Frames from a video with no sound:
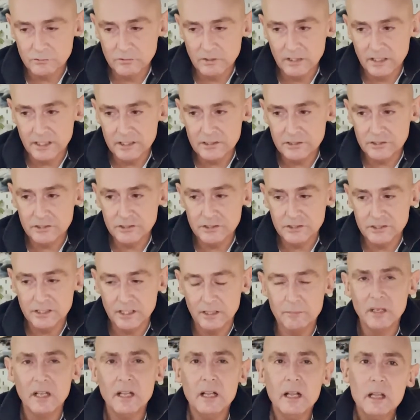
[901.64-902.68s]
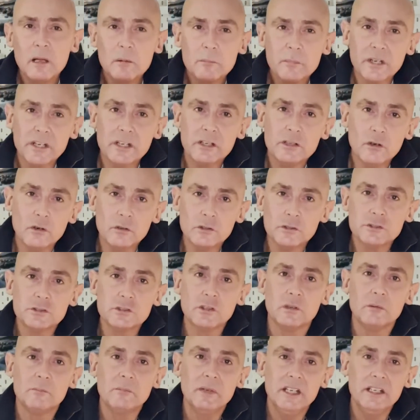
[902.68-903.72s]
relationship. But it
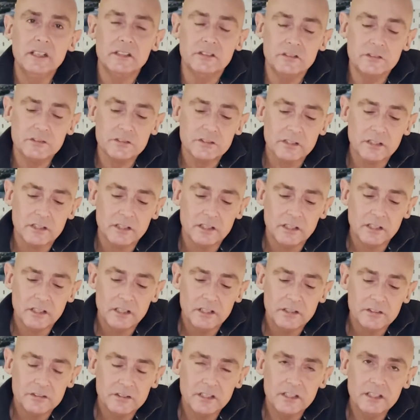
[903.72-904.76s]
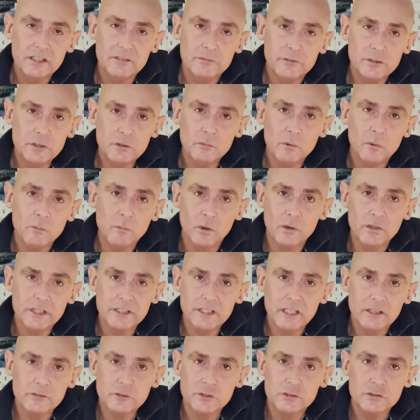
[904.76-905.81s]
also meant that if you were walking
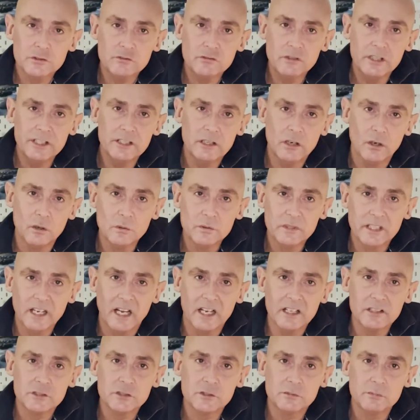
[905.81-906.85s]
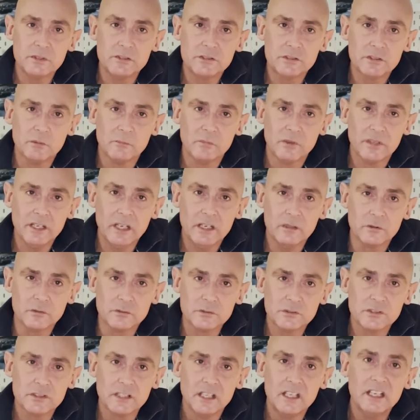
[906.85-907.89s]
down the street holding hands with someone
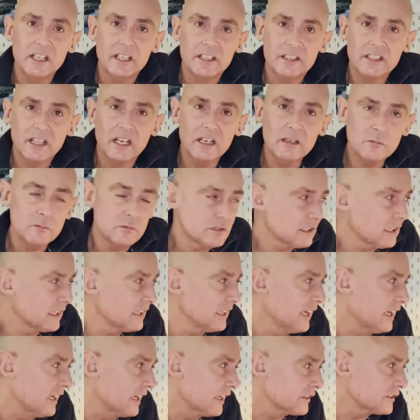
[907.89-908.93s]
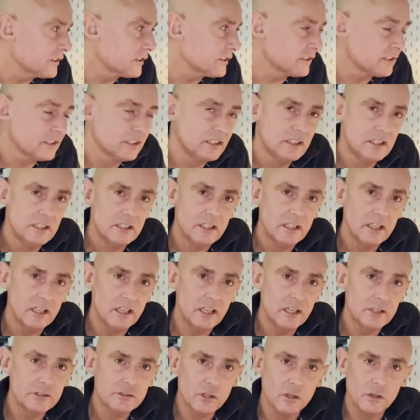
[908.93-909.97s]
else, that was classed
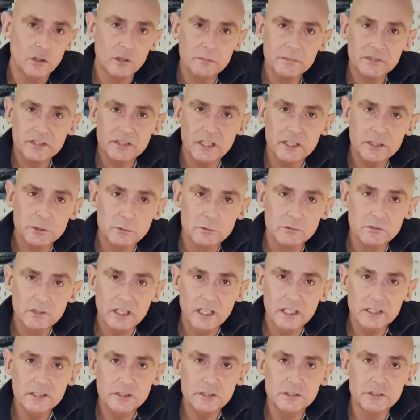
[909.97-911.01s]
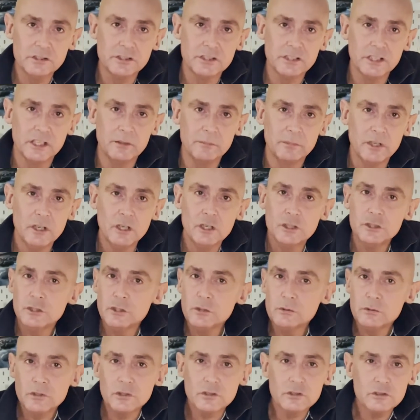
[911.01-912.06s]
as a homosexual relationship.
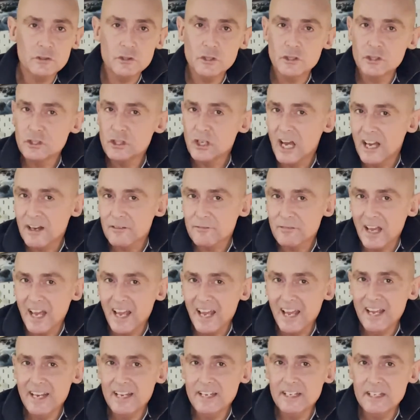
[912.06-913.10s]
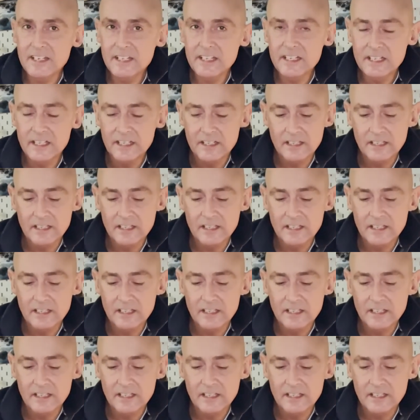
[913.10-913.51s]
You couldn't have any